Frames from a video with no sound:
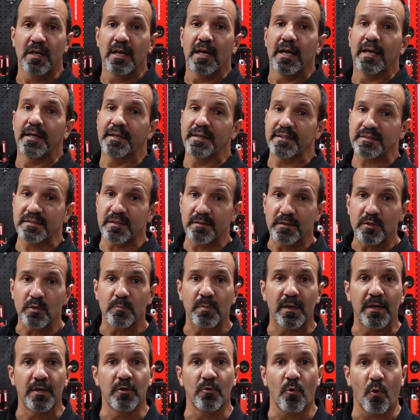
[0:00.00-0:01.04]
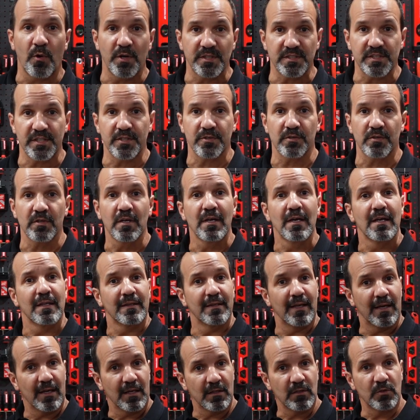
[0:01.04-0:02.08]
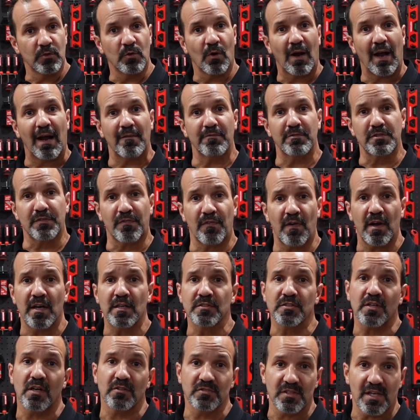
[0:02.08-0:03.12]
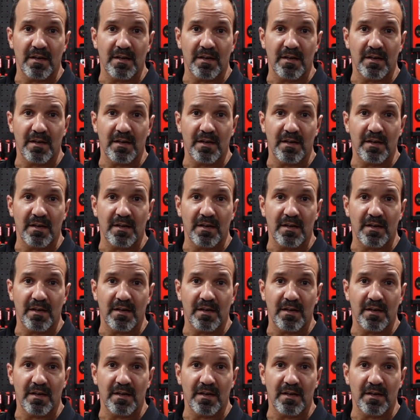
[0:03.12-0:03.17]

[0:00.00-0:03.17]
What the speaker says: It is a little bit noisier than your average fans because